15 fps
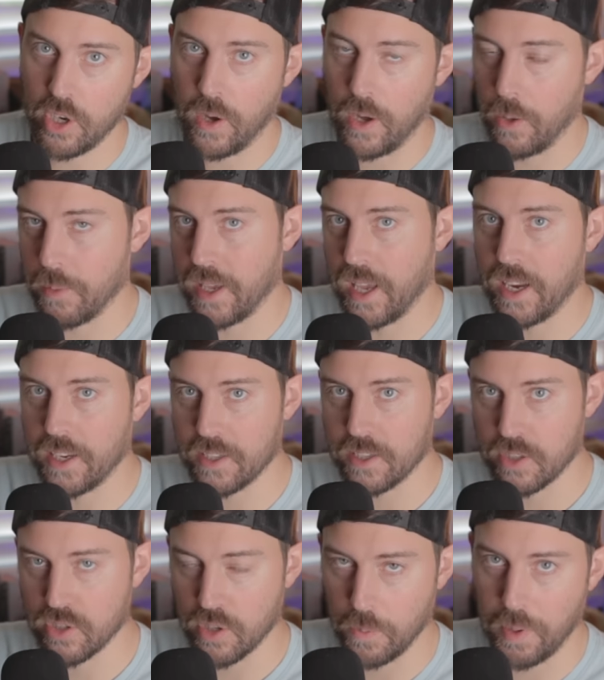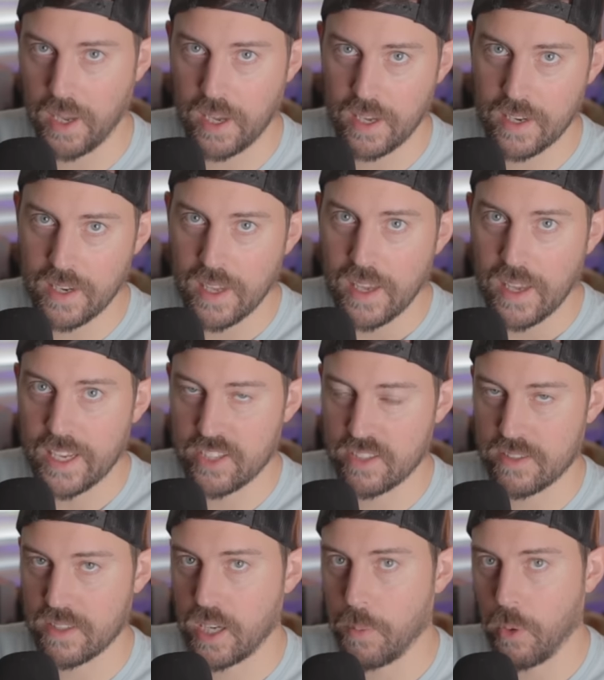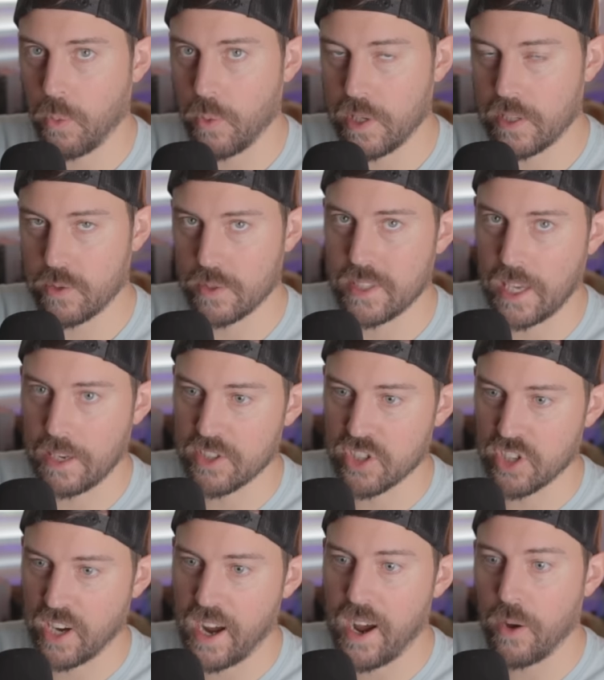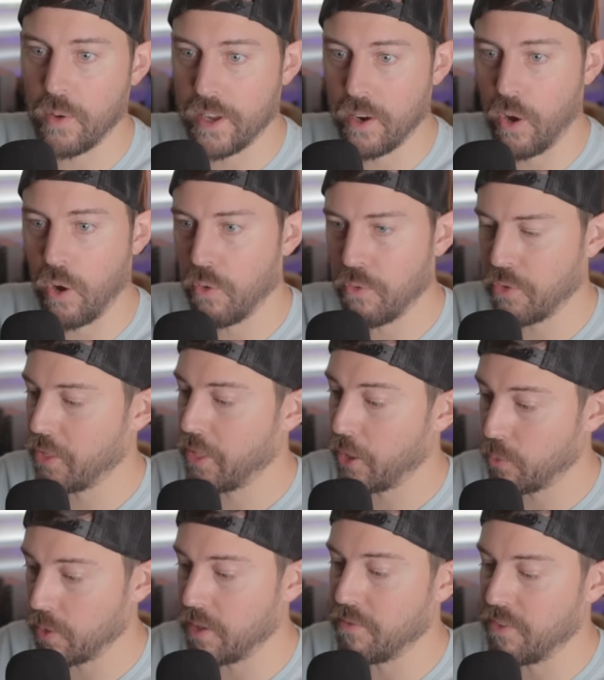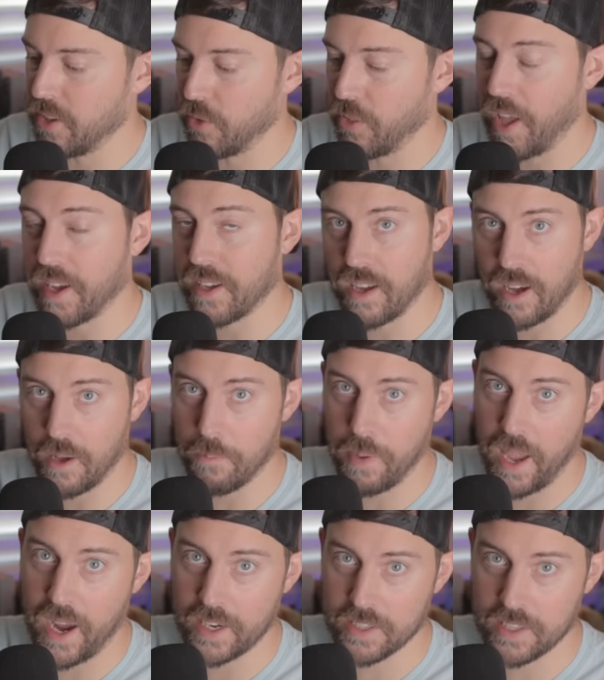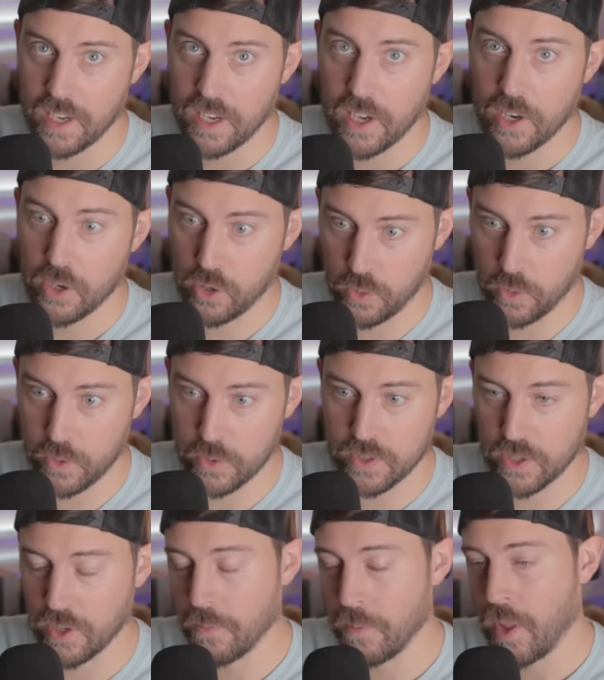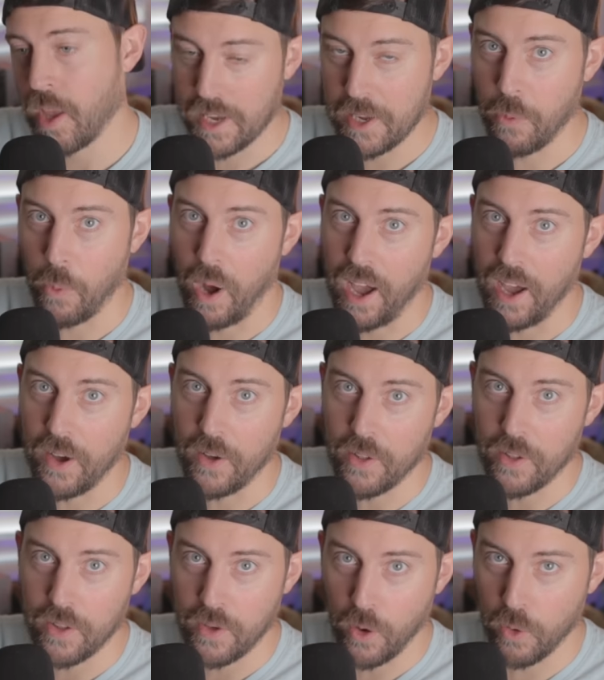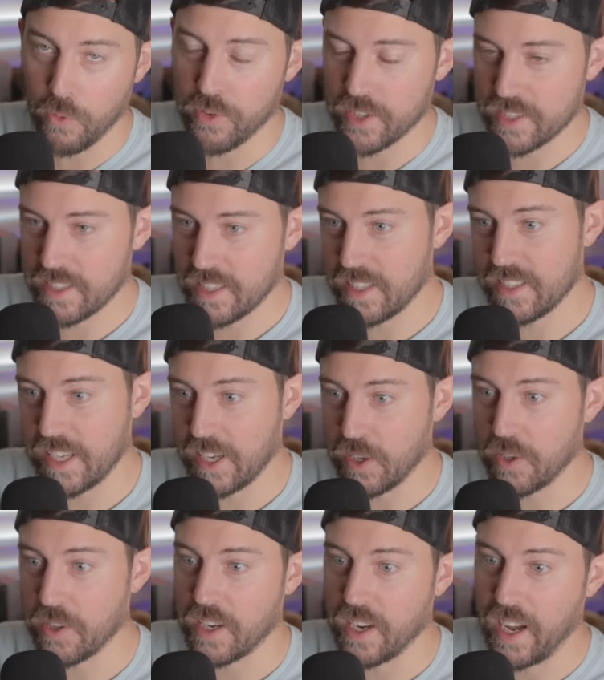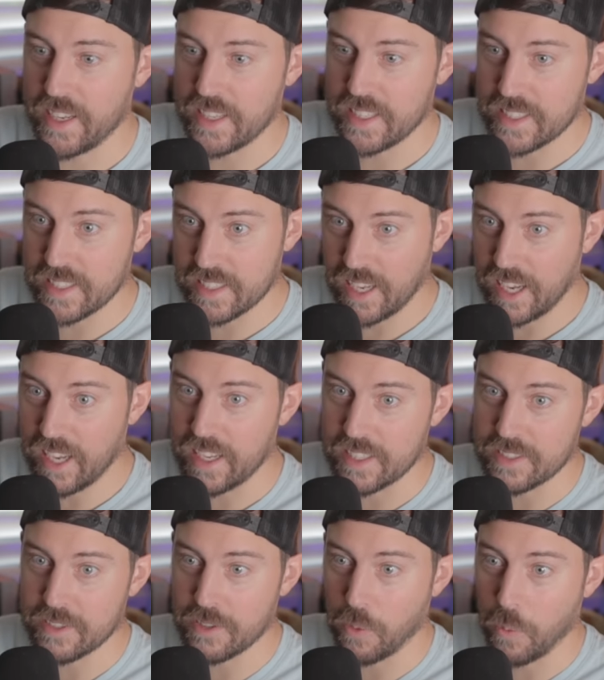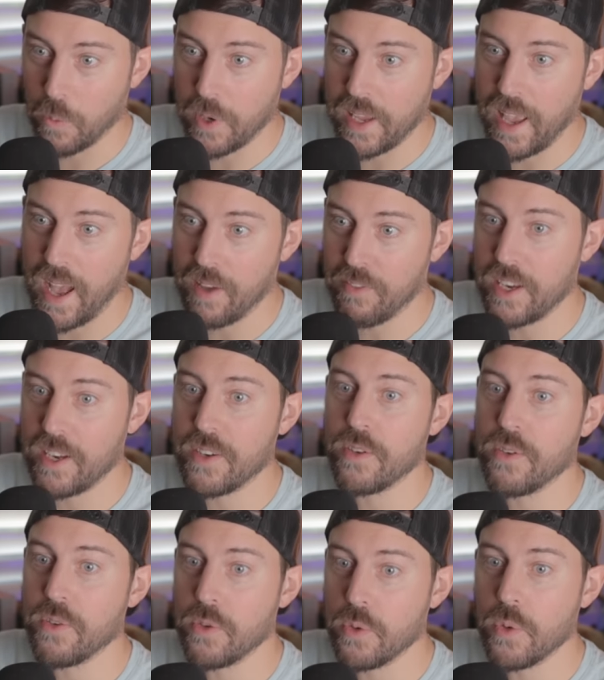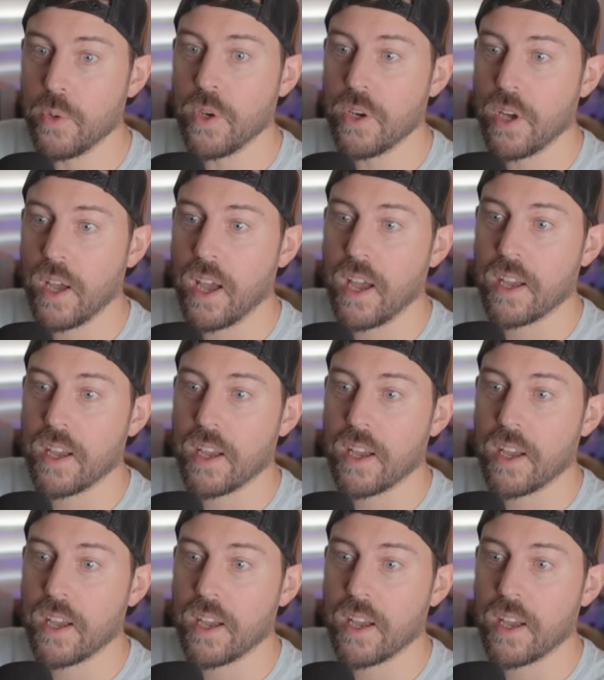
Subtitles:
Show. I'll be heading to Japan in just a couple weeks with David Chow, and hopefully they reveal that compact cruiser. Meanwhile, overseas here in the United States, we have a new